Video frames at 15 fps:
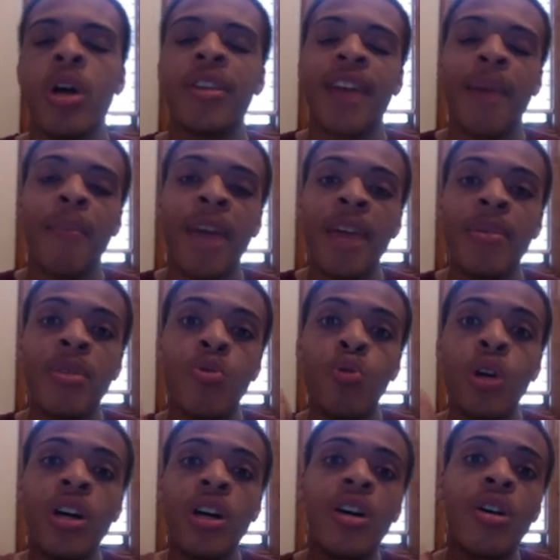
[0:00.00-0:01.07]
that maybe
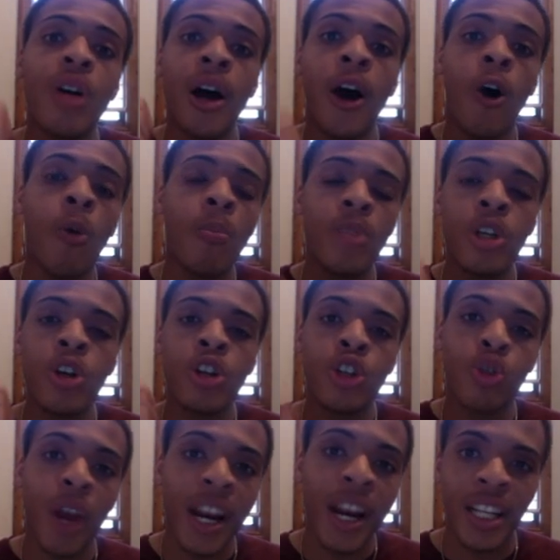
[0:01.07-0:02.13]
will help your
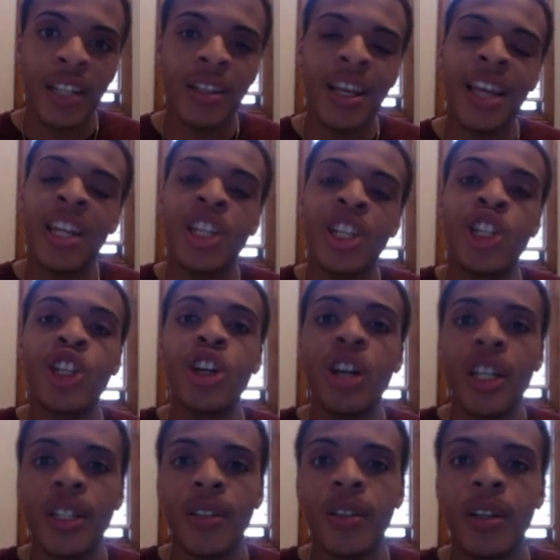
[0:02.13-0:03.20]
trading, and it
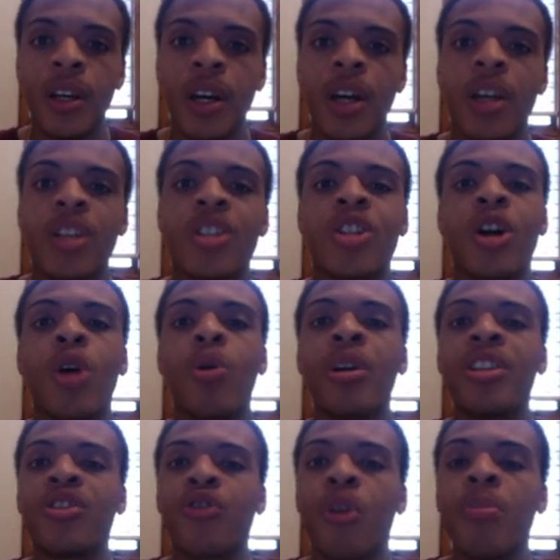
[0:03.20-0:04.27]
should. So
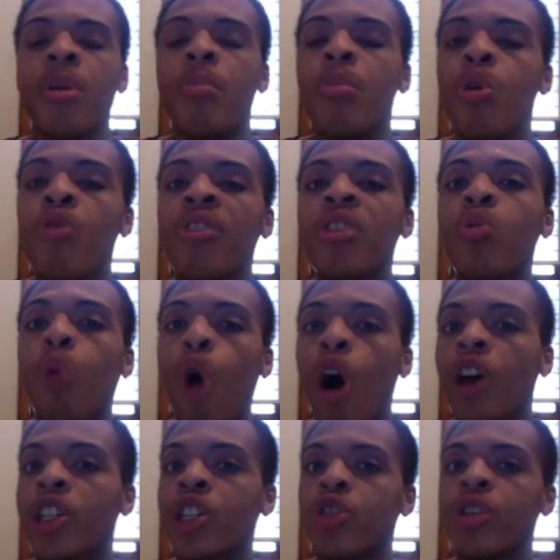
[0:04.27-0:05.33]
it's from the movie
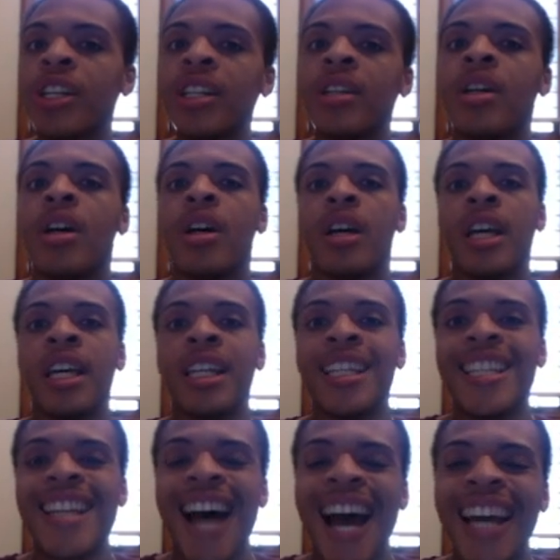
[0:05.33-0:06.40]
Wall Street
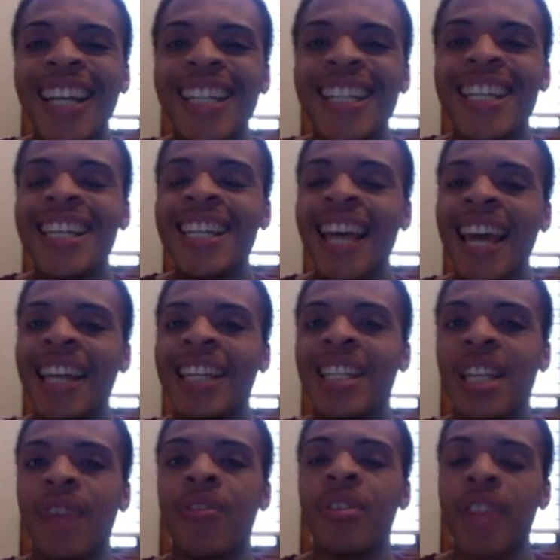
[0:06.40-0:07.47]
in
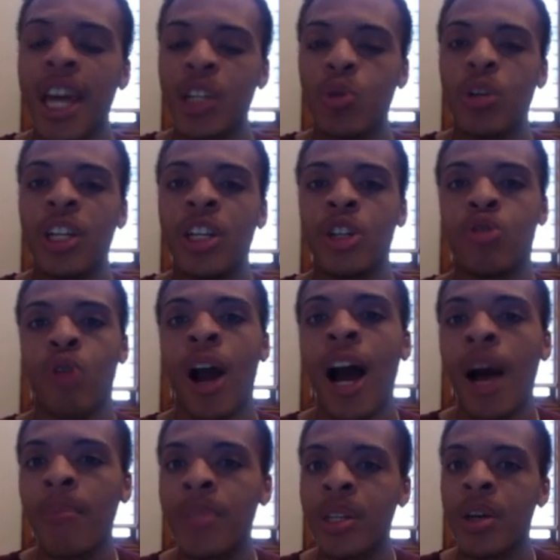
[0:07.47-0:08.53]
1987. That's when it
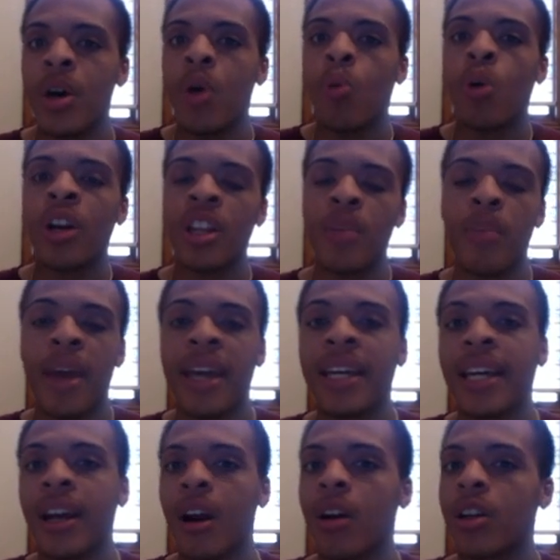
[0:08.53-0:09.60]
dropped. One of the main
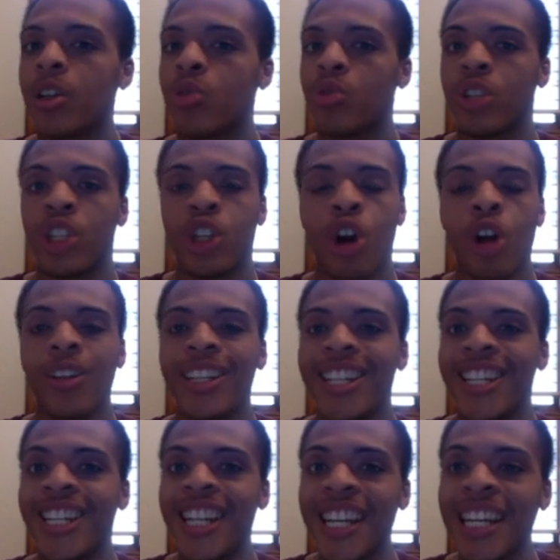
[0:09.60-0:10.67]
characters was Charlie
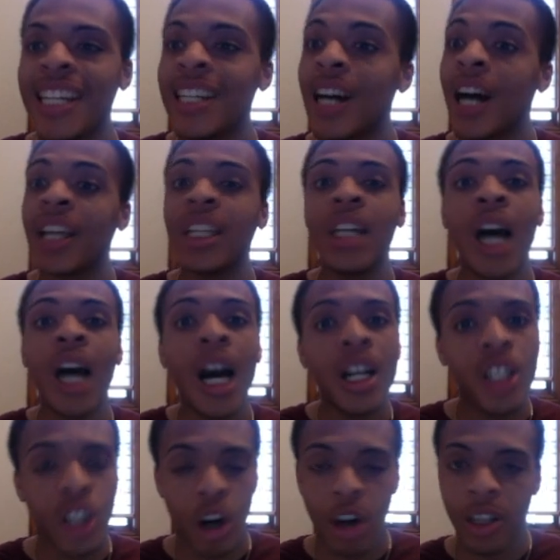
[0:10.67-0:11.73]
Sheen, a young
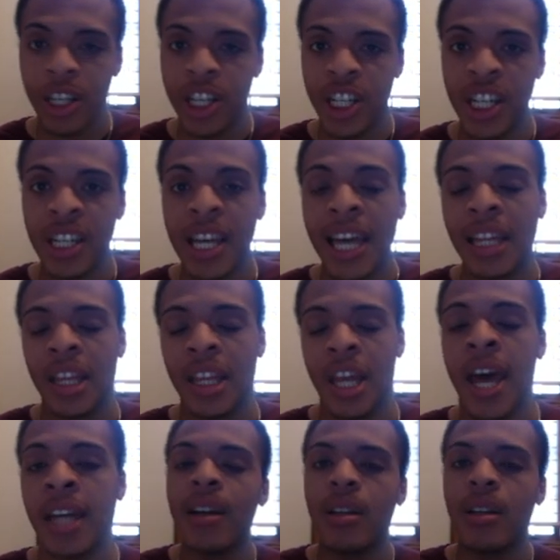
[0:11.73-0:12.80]
Charlie Sheen at that.